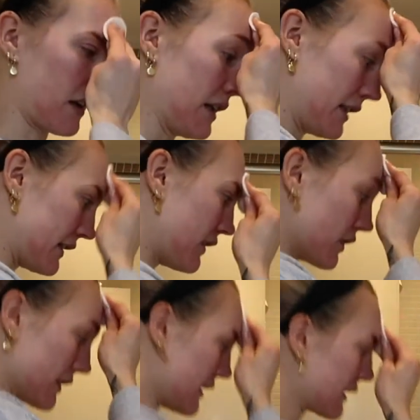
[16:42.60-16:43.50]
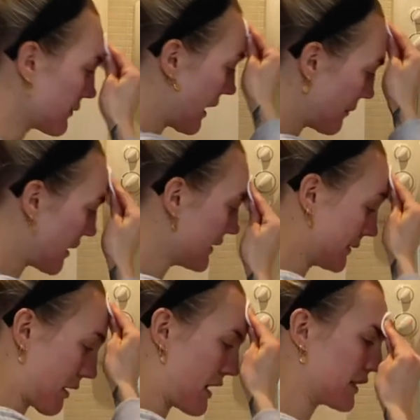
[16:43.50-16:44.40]
I swear by this
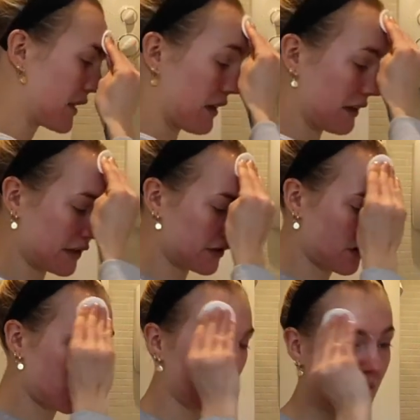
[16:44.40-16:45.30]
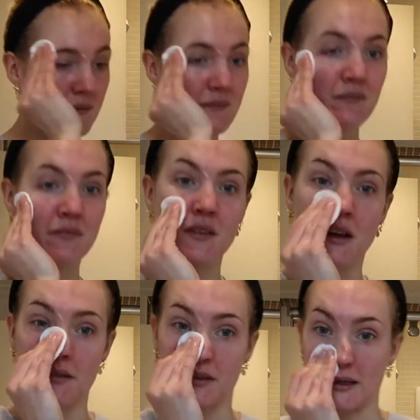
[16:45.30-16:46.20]
brand. I like to try
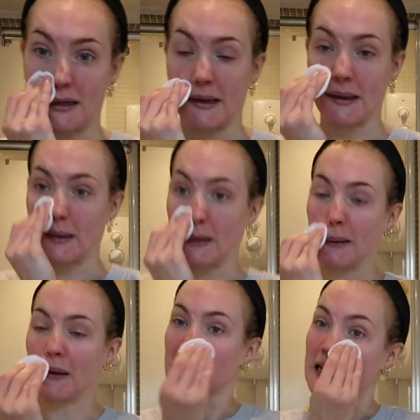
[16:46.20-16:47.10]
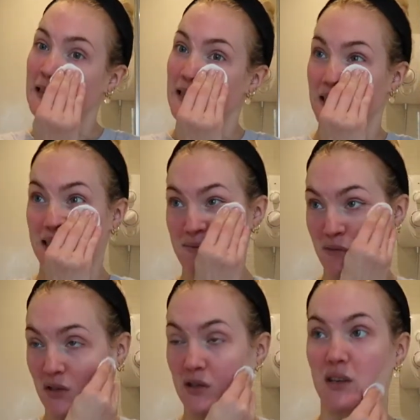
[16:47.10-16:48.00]
other like cleansers and
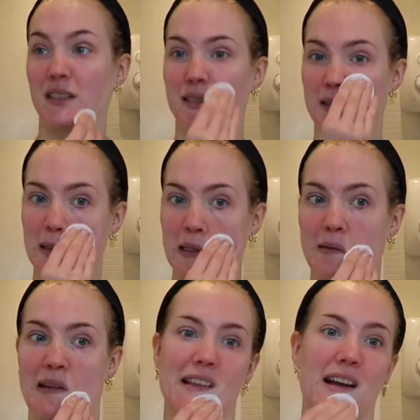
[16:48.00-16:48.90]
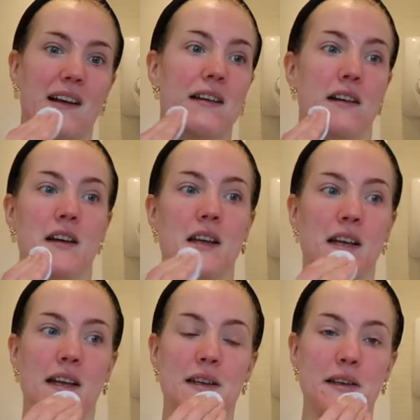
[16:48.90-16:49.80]
moisturizers and stuff like that
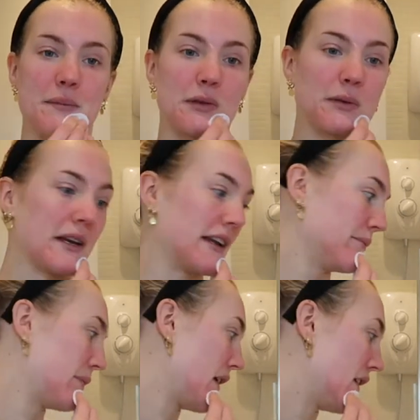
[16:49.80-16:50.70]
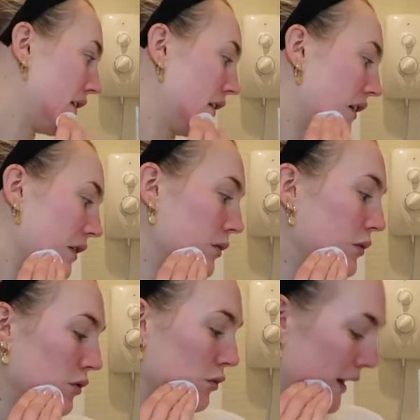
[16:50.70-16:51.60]
in between, but I
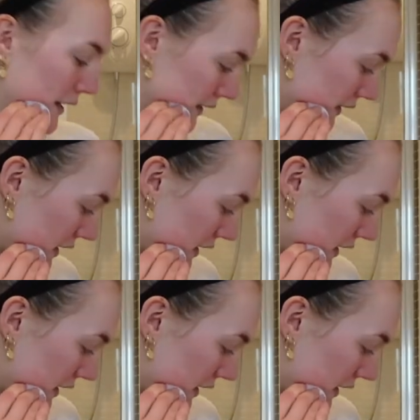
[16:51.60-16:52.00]
will always